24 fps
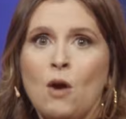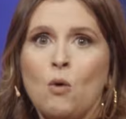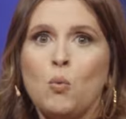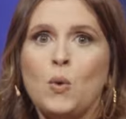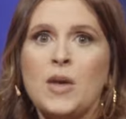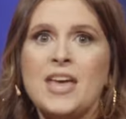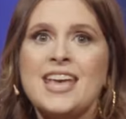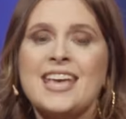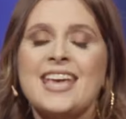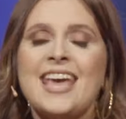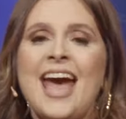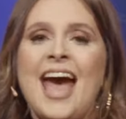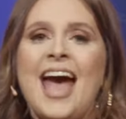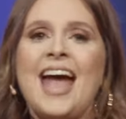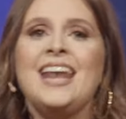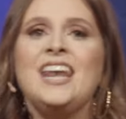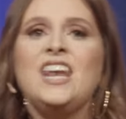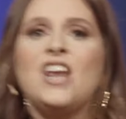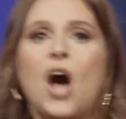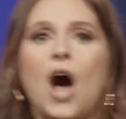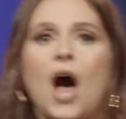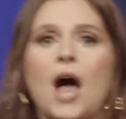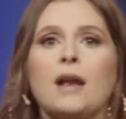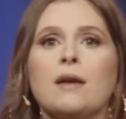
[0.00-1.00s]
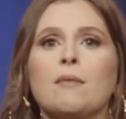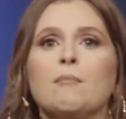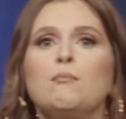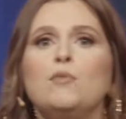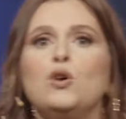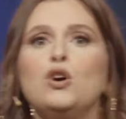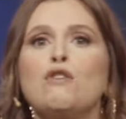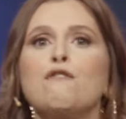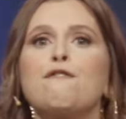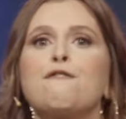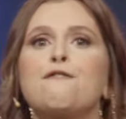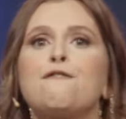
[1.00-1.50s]
We cannot
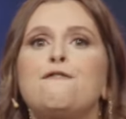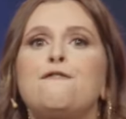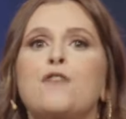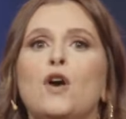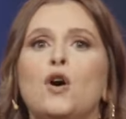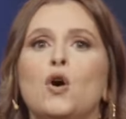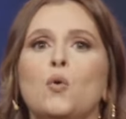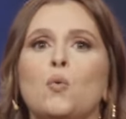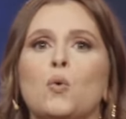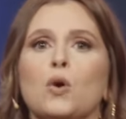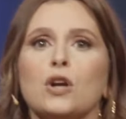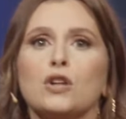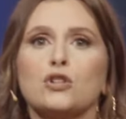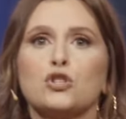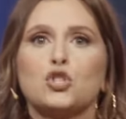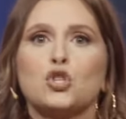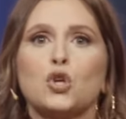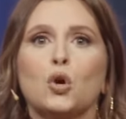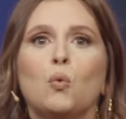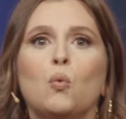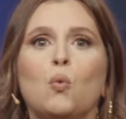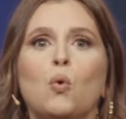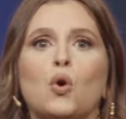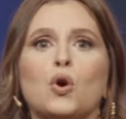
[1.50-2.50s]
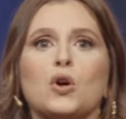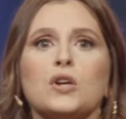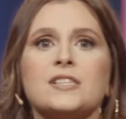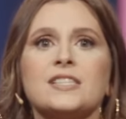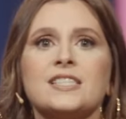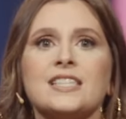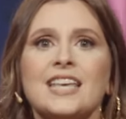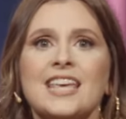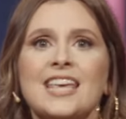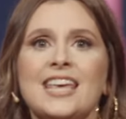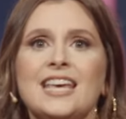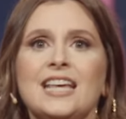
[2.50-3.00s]
move forward
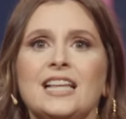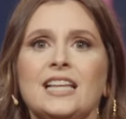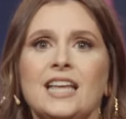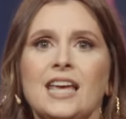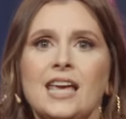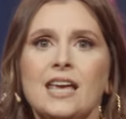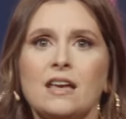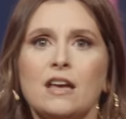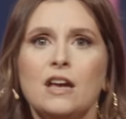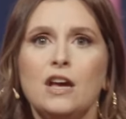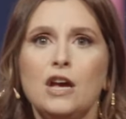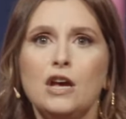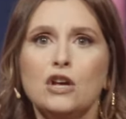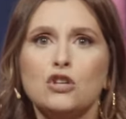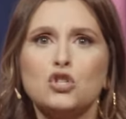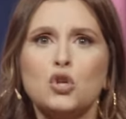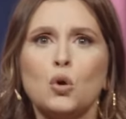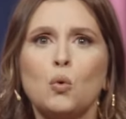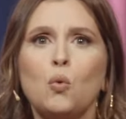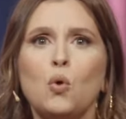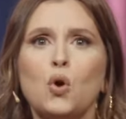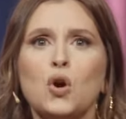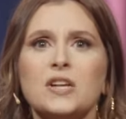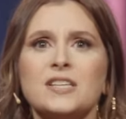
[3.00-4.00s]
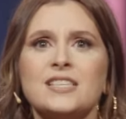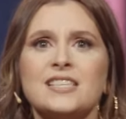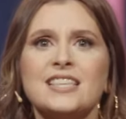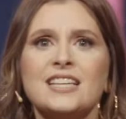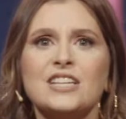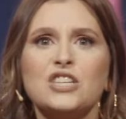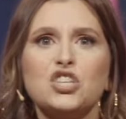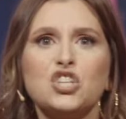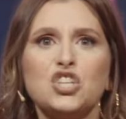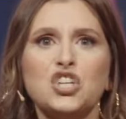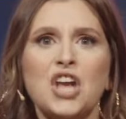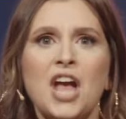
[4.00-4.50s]
towards healing, towards
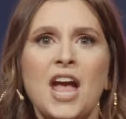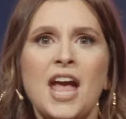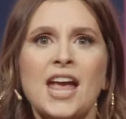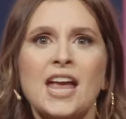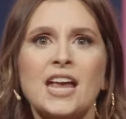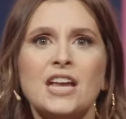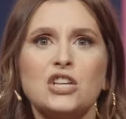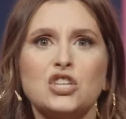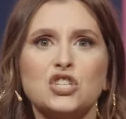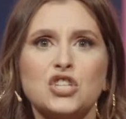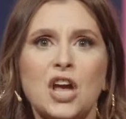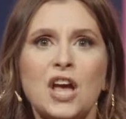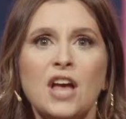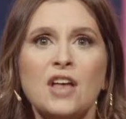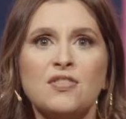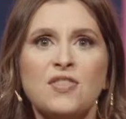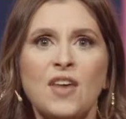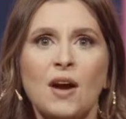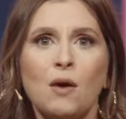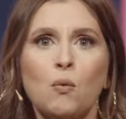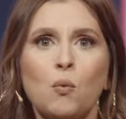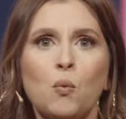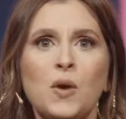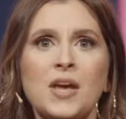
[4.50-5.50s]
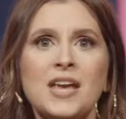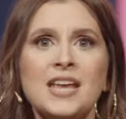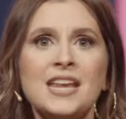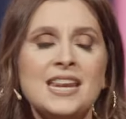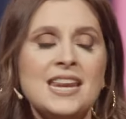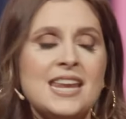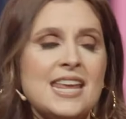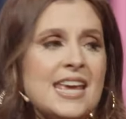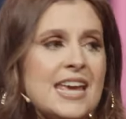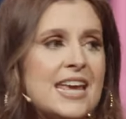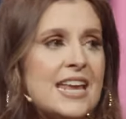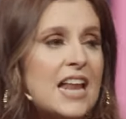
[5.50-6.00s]
the change that we
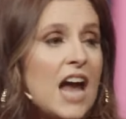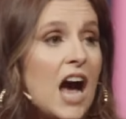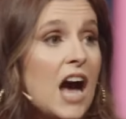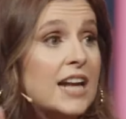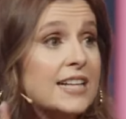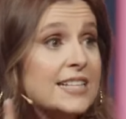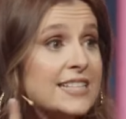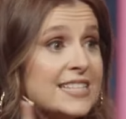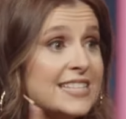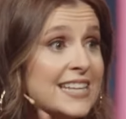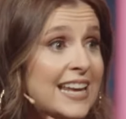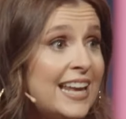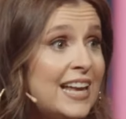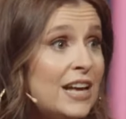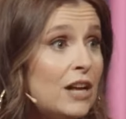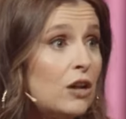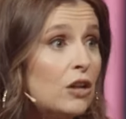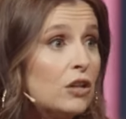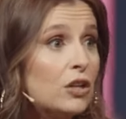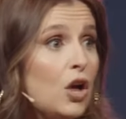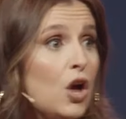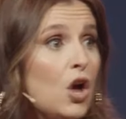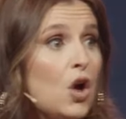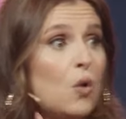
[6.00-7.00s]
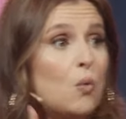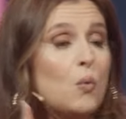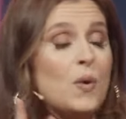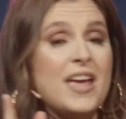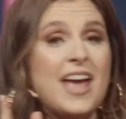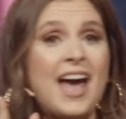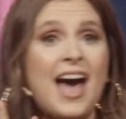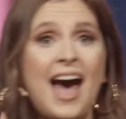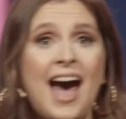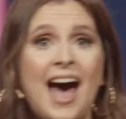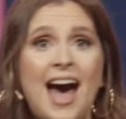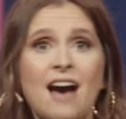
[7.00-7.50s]
need until
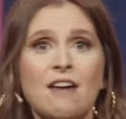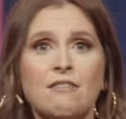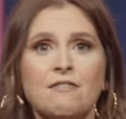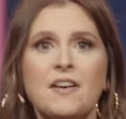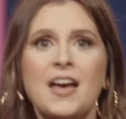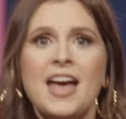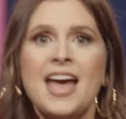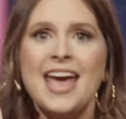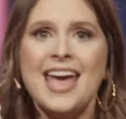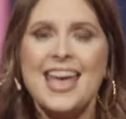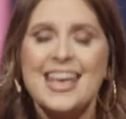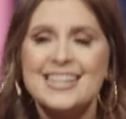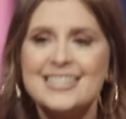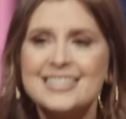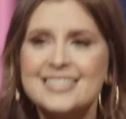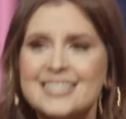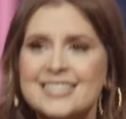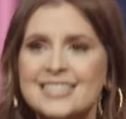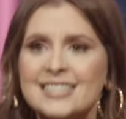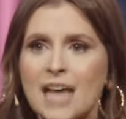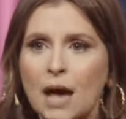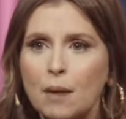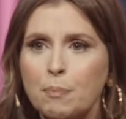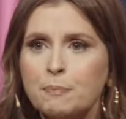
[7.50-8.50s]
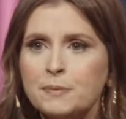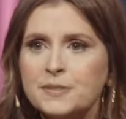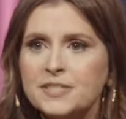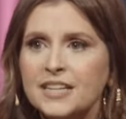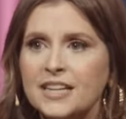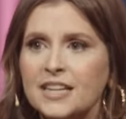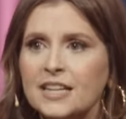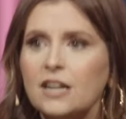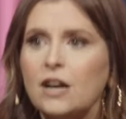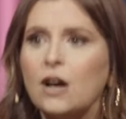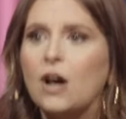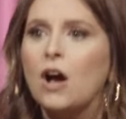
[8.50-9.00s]
we have
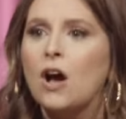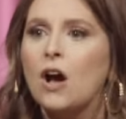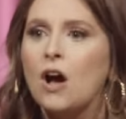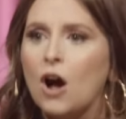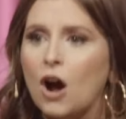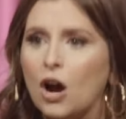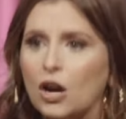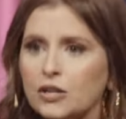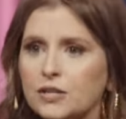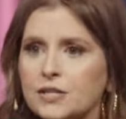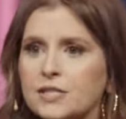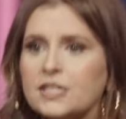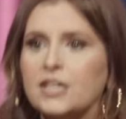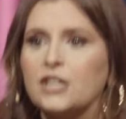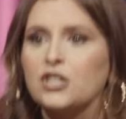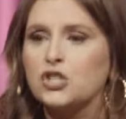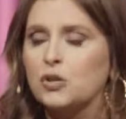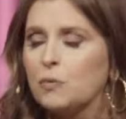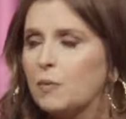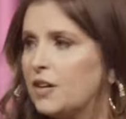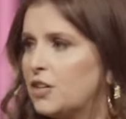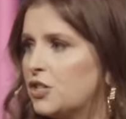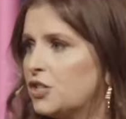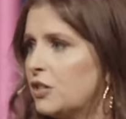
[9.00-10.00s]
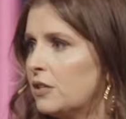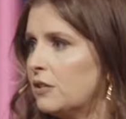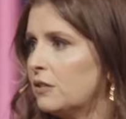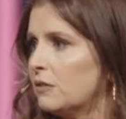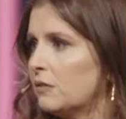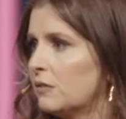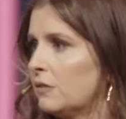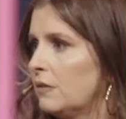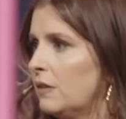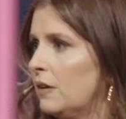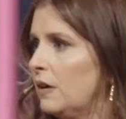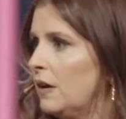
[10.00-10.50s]
accepted our situation.
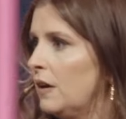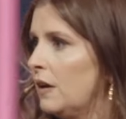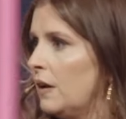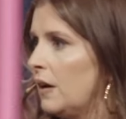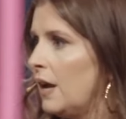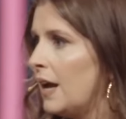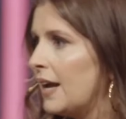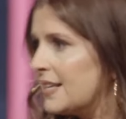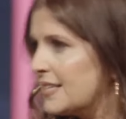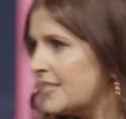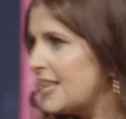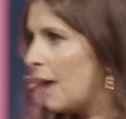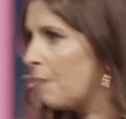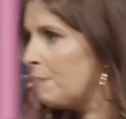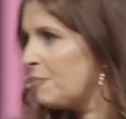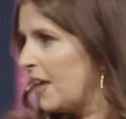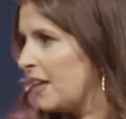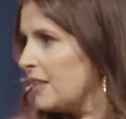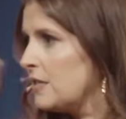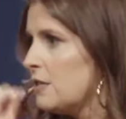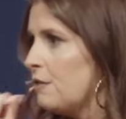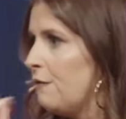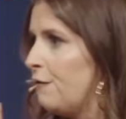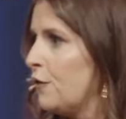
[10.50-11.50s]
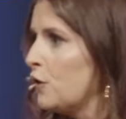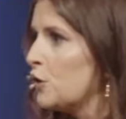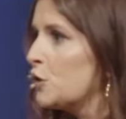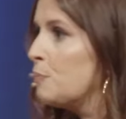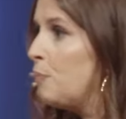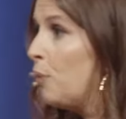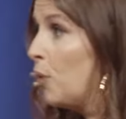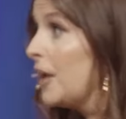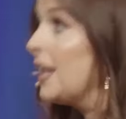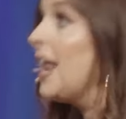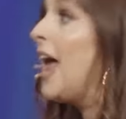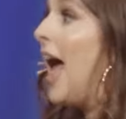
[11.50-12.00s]
Accept, that's the first
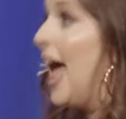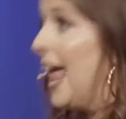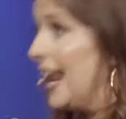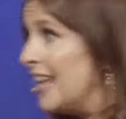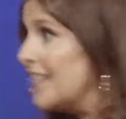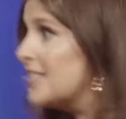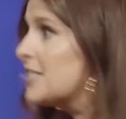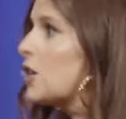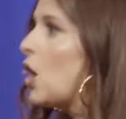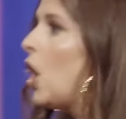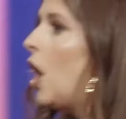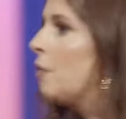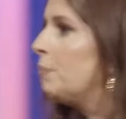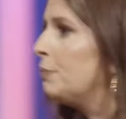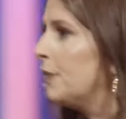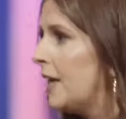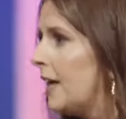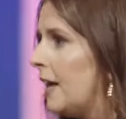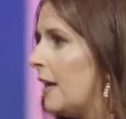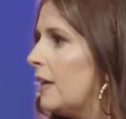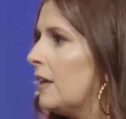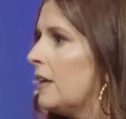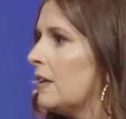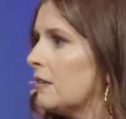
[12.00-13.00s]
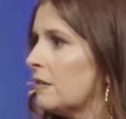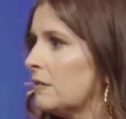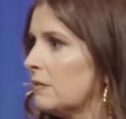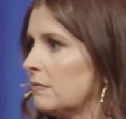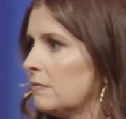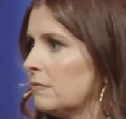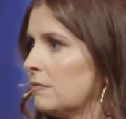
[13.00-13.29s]
point, and it's complicated.